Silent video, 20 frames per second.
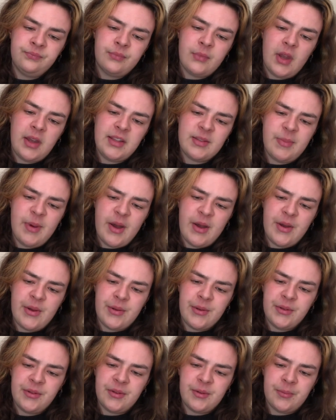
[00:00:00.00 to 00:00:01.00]
I
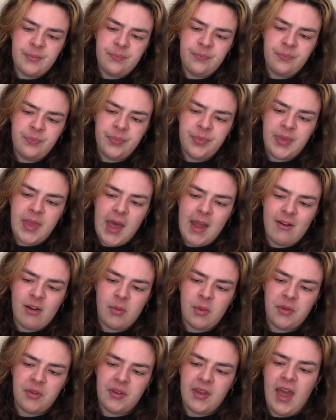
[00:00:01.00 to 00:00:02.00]
suppose." There it
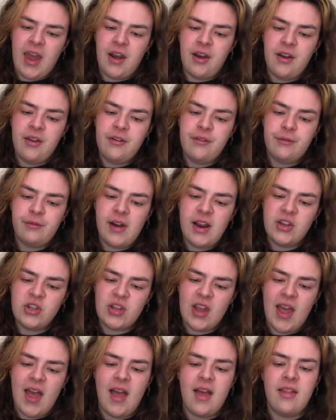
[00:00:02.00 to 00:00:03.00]
was again. Fresh
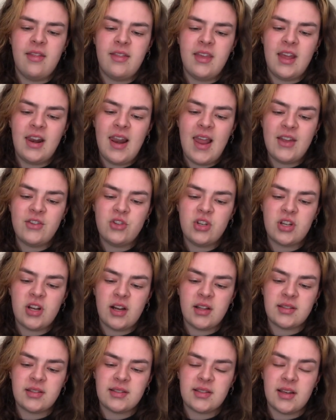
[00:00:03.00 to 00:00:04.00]
air, the alleged
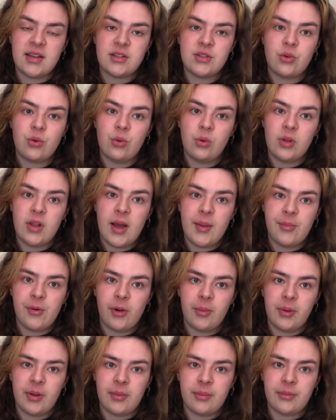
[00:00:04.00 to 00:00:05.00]
answer to all her
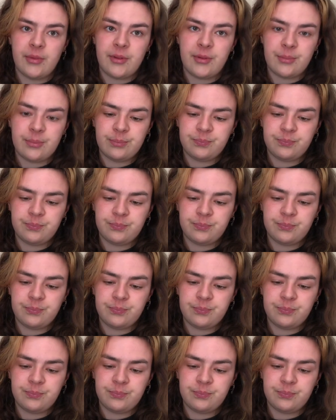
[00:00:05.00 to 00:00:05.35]
problems.